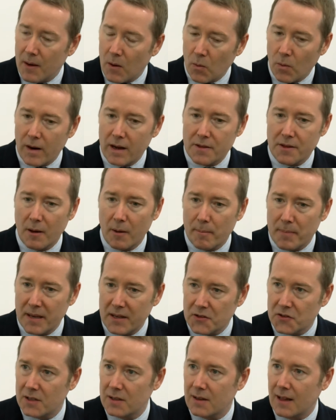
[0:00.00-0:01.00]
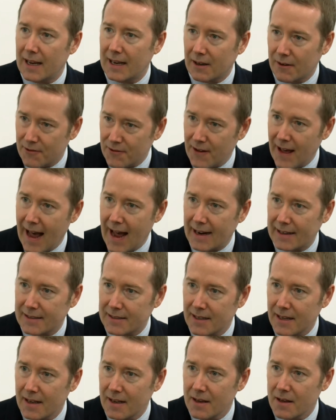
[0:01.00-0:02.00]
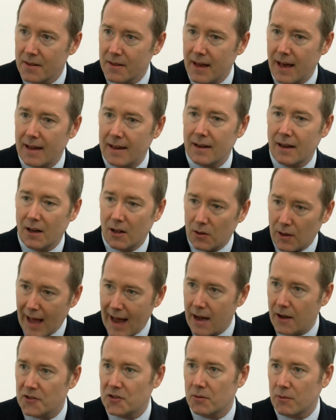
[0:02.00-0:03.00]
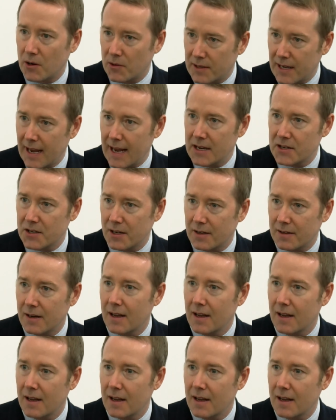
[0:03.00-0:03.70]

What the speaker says: with a piston-like effect that allows a rotation.